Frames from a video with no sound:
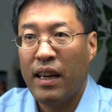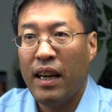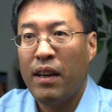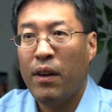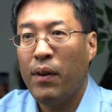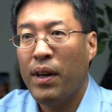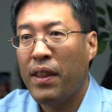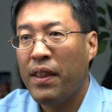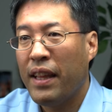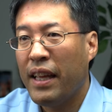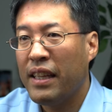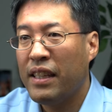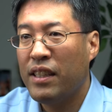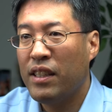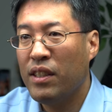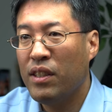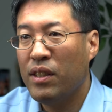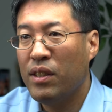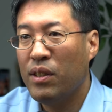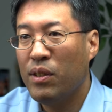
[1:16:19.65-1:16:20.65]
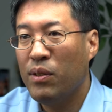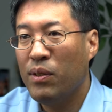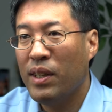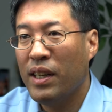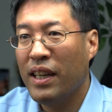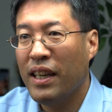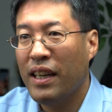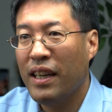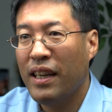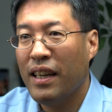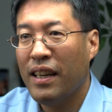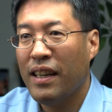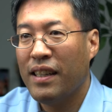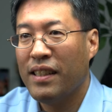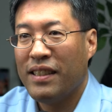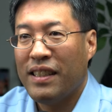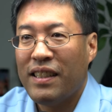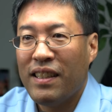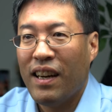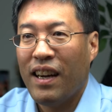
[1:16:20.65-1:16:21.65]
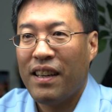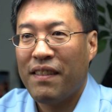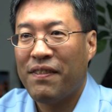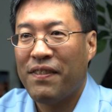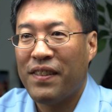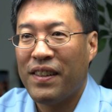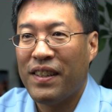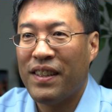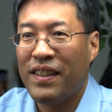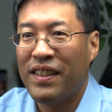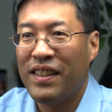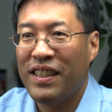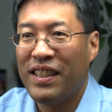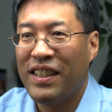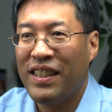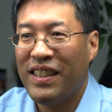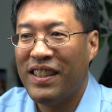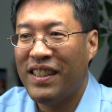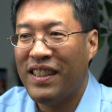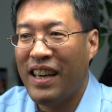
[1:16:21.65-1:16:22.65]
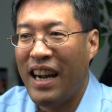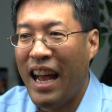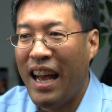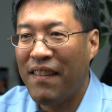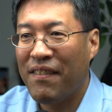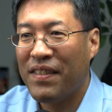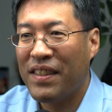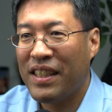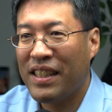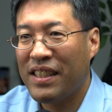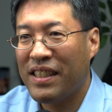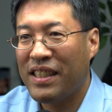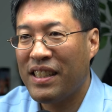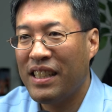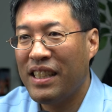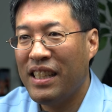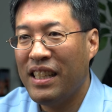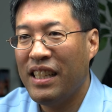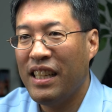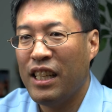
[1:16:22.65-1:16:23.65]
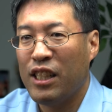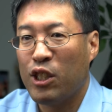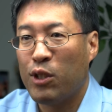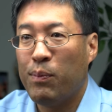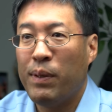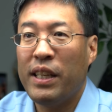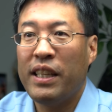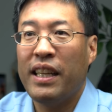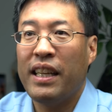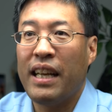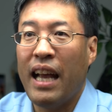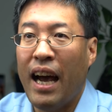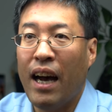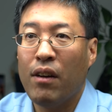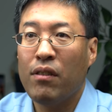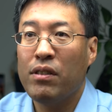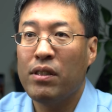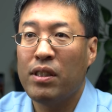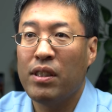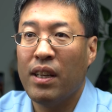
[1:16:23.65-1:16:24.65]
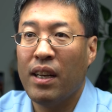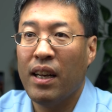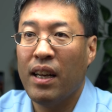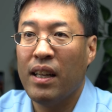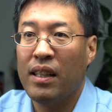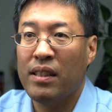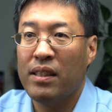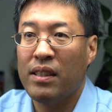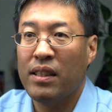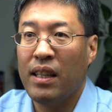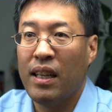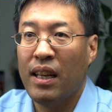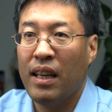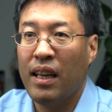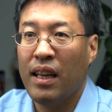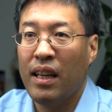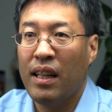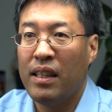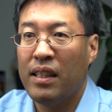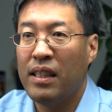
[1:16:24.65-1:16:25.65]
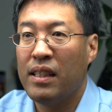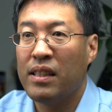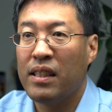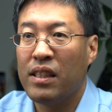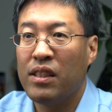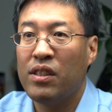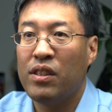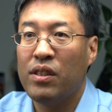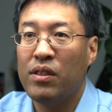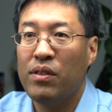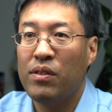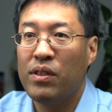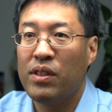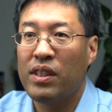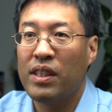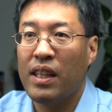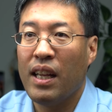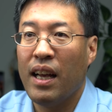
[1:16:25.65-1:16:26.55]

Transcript: And I want to thank you, ZDogg, for your advocacy and speaking out on these issues.